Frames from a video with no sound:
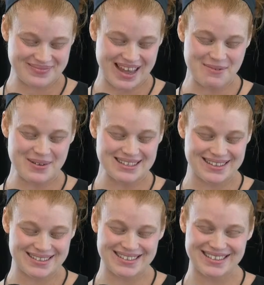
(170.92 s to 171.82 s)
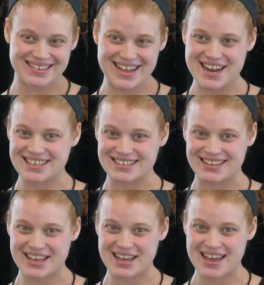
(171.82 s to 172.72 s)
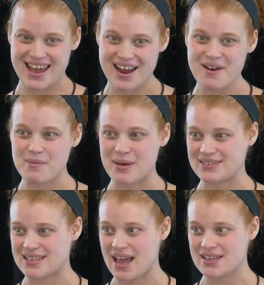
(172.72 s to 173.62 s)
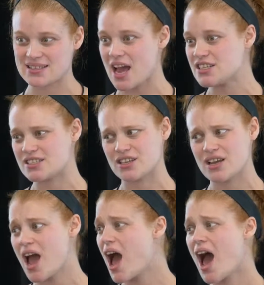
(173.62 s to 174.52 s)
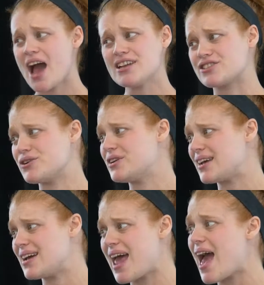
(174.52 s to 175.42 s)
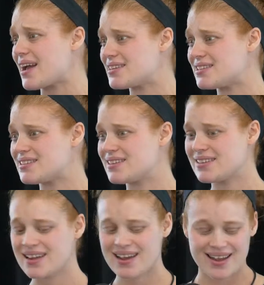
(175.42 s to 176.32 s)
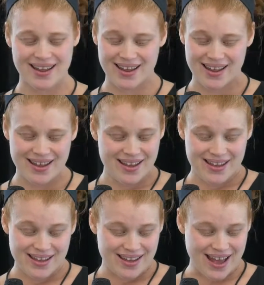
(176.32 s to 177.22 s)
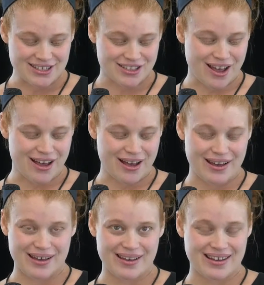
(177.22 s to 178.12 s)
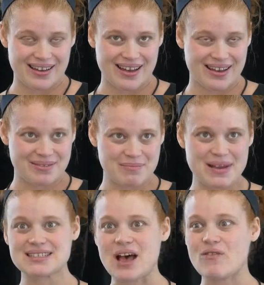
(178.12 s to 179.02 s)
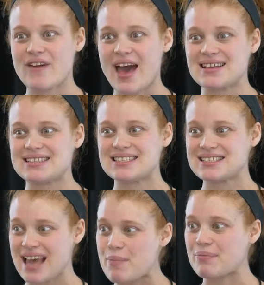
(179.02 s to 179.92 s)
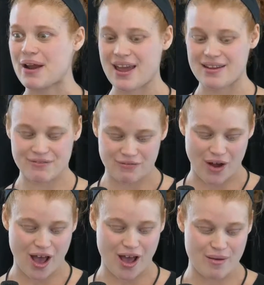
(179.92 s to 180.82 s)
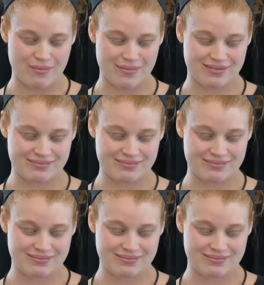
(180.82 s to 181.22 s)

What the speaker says: And it wasn't that I didn't care about science, I just couldn't connect. I saw myself as separate from